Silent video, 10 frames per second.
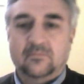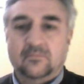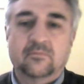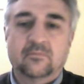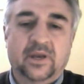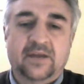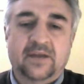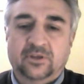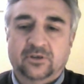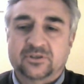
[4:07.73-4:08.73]
Might have a
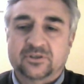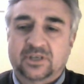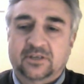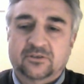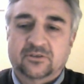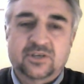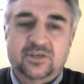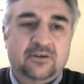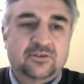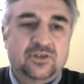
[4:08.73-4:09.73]
little signal
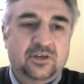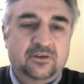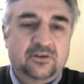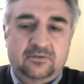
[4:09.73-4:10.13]
challenge here